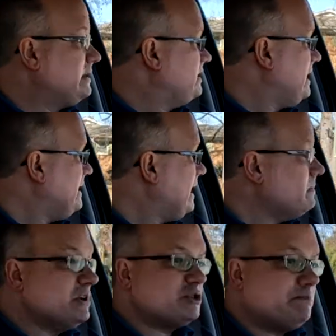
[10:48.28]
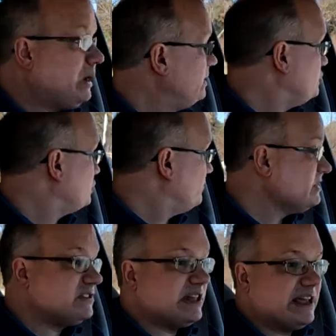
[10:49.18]
kind of how much punch
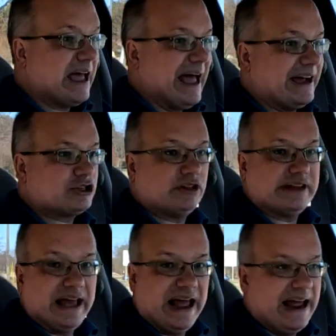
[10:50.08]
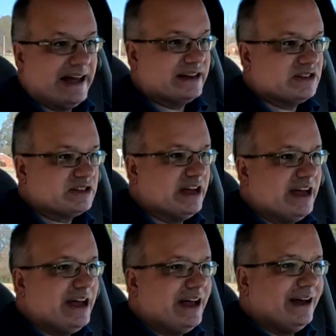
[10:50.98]
this thing actually has.
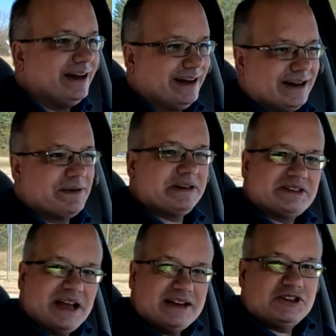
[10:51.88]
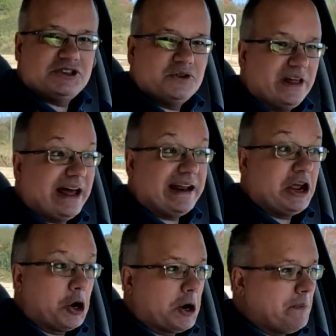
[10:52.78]
And I'm excited to do that
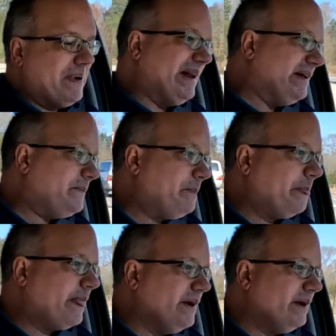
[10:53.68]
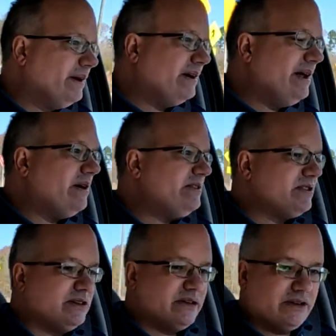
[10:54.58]
here in a minute. Now, it's
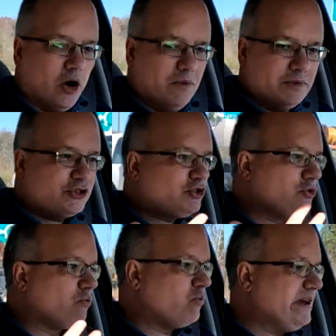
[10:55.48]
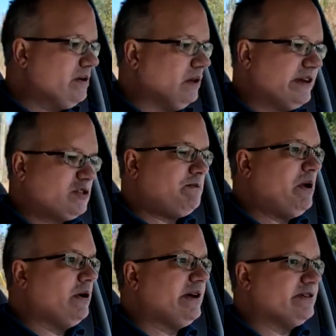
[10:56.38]
a almost surreal
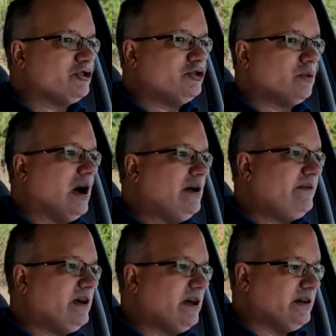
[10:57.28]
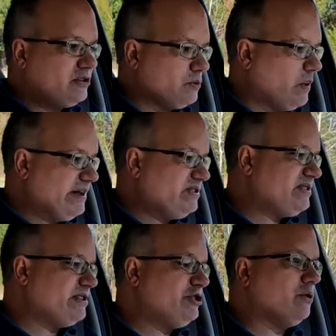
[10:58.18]
experience driving a
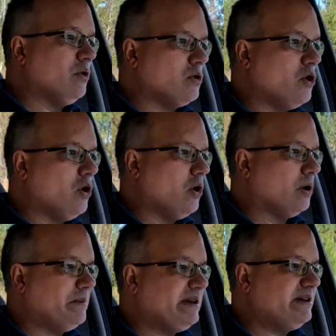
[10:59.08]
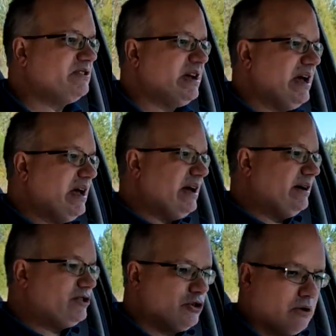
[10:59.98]
26-year-old car because
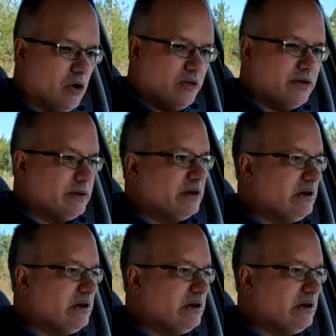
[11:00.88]
sure all the